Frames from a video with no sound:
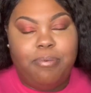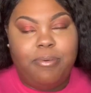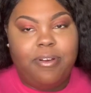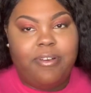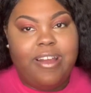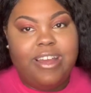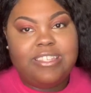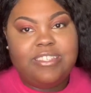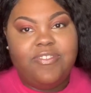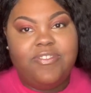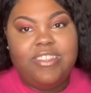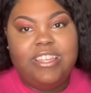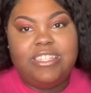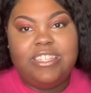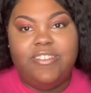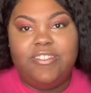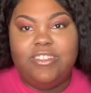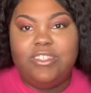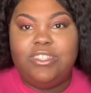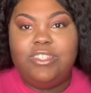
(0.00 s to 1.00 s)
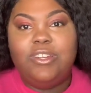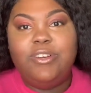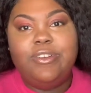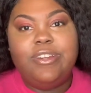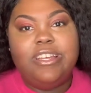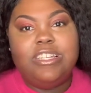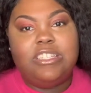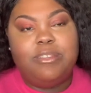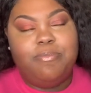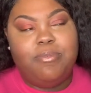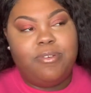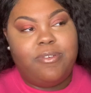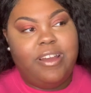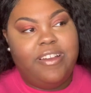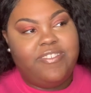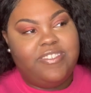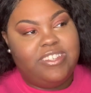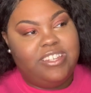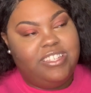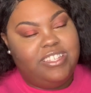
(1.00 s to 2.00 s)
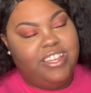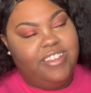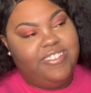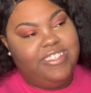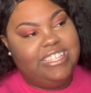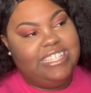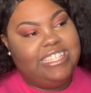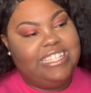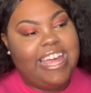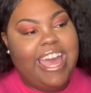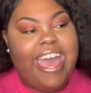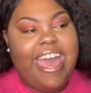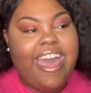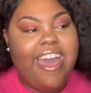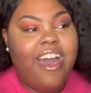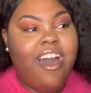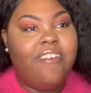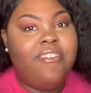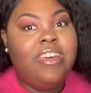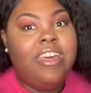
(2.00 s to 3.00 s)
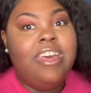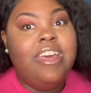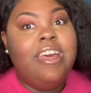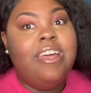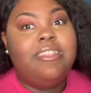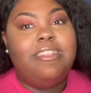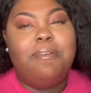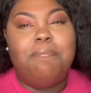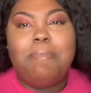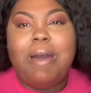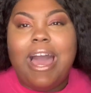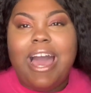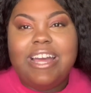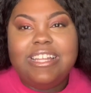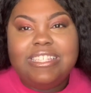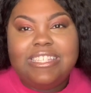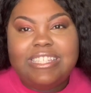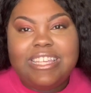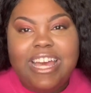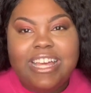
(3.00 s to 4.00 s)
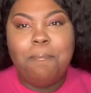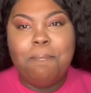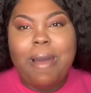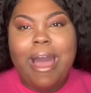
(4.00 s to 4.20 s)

progressiveness of the students, the progressiveness of the staff, the mindset.